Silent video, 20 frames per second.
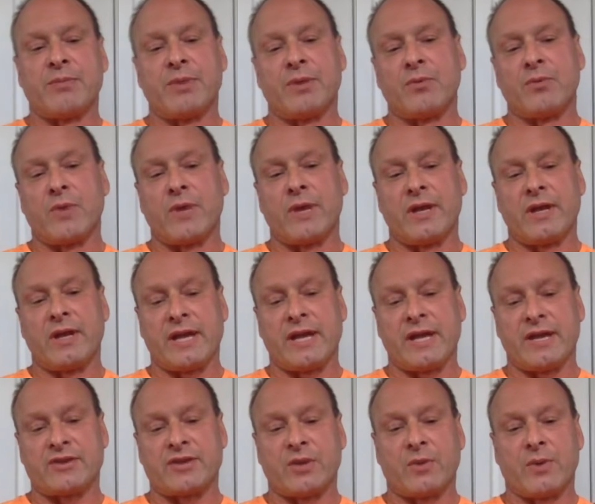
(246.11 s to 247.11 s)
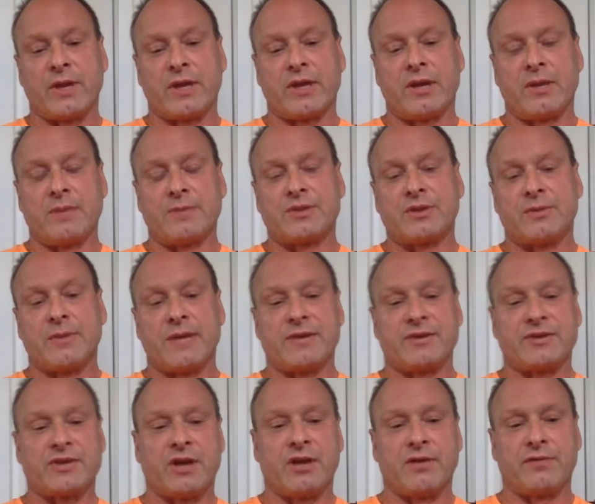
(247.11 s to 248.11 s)
But like I said, when it comes to
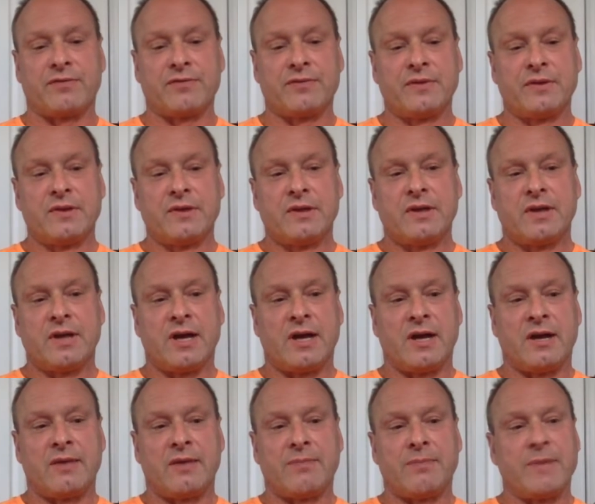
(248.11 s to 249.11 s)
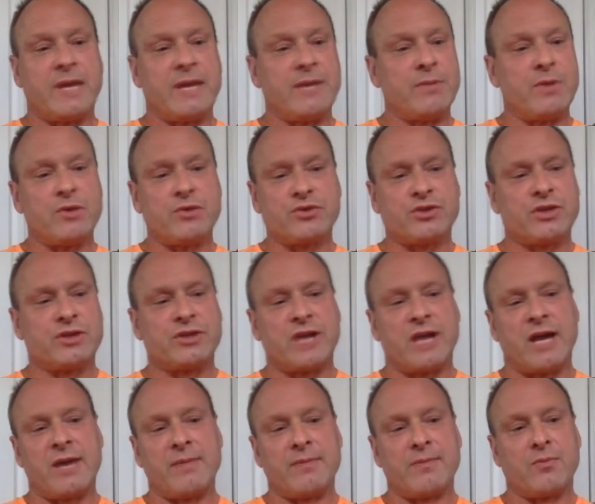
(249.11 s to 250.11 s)
myself, and
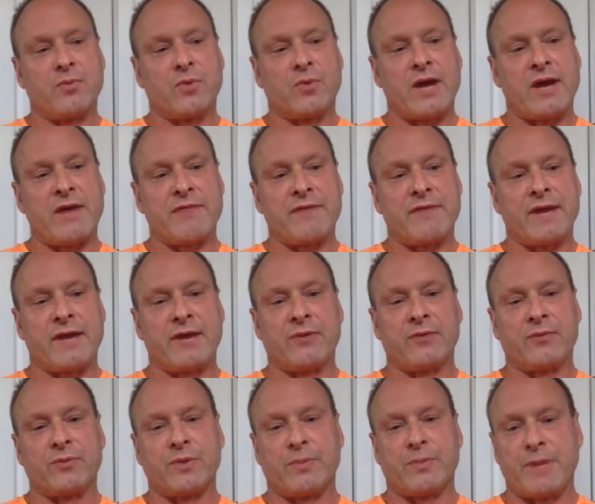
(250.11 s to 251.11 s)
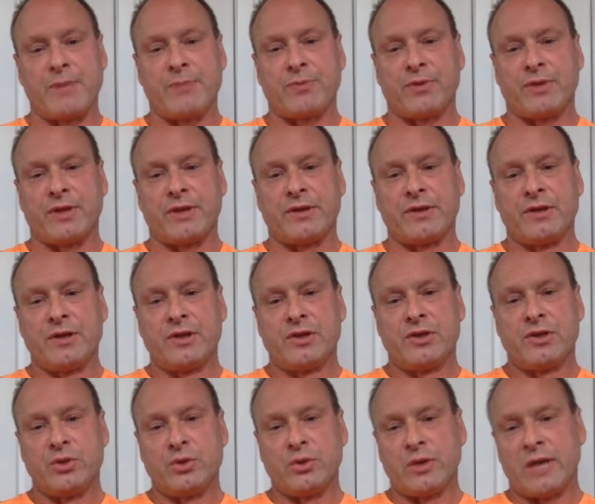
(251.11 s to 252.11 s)
most of the time, what I found, the people
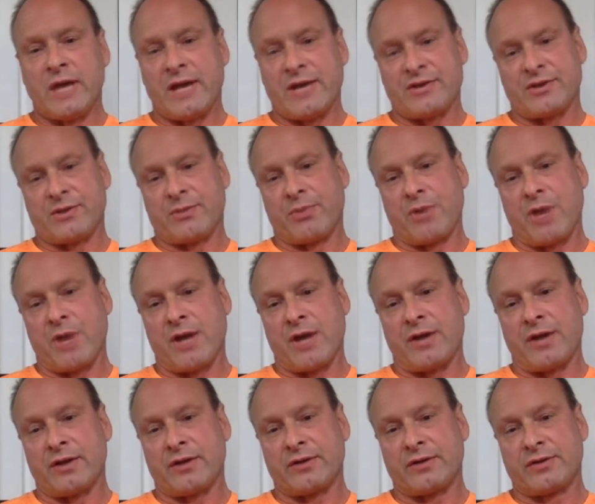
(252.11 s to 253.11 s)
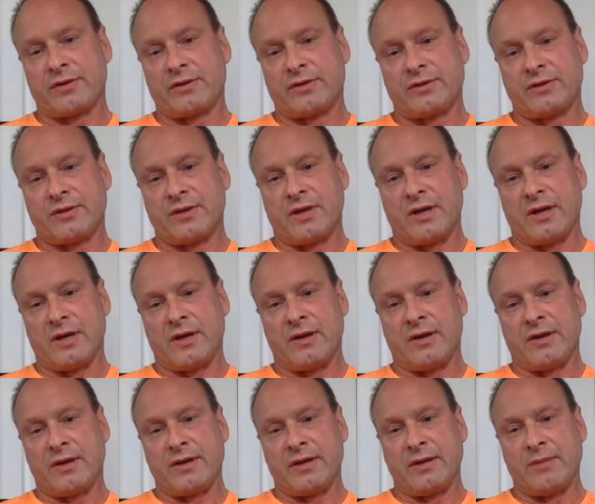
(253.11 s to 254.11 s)
that utilize the product
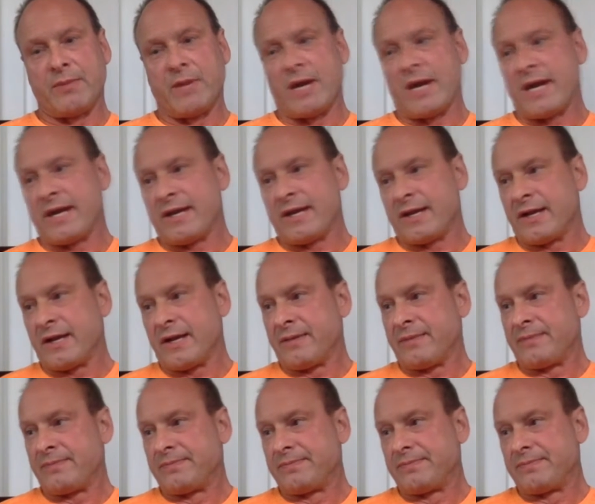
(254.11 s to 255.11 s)
in my